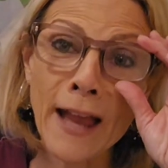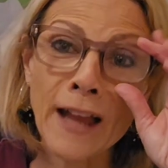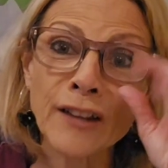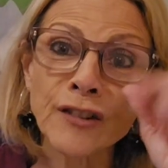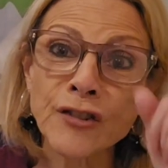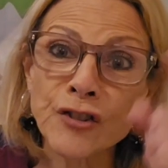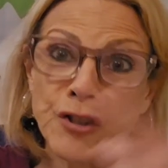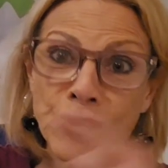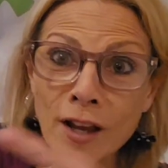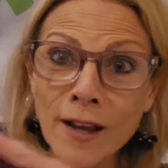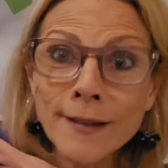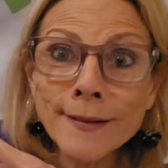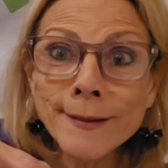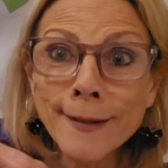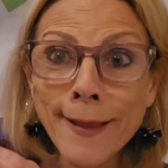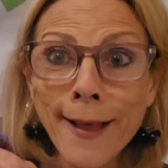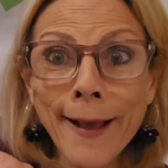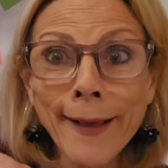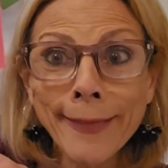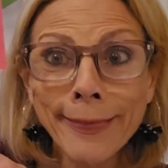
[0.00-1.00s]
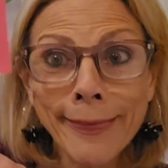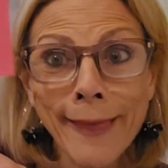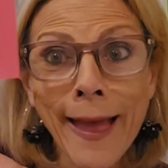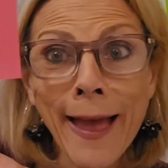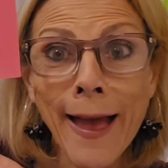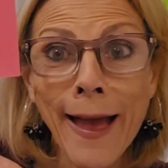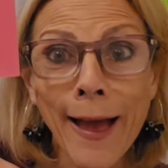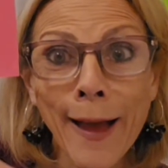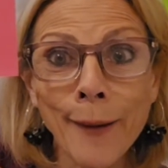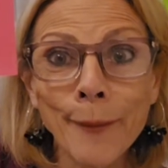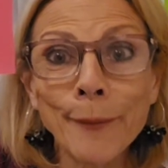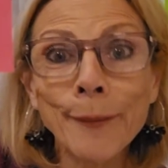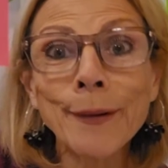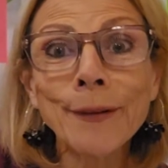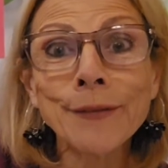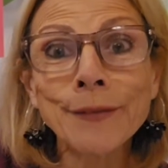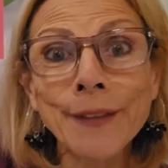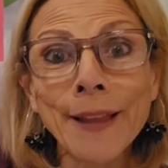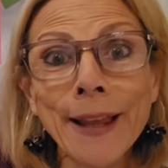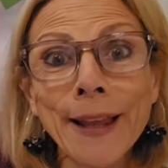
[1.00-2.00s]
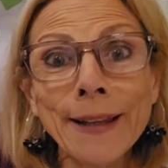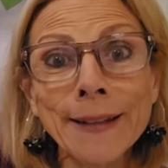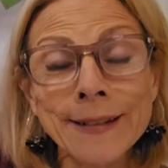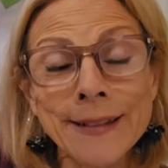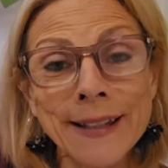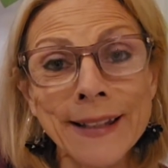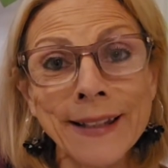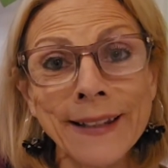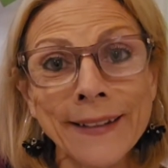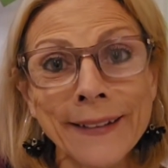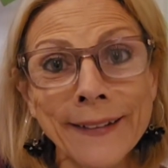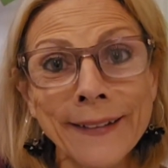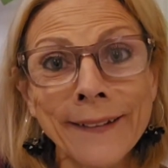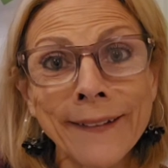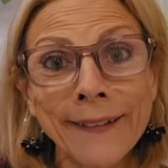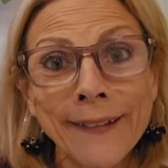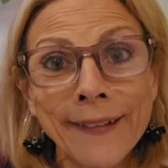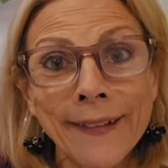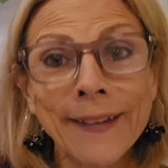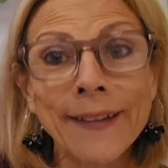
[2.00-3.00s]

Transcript: And just like that, we've landed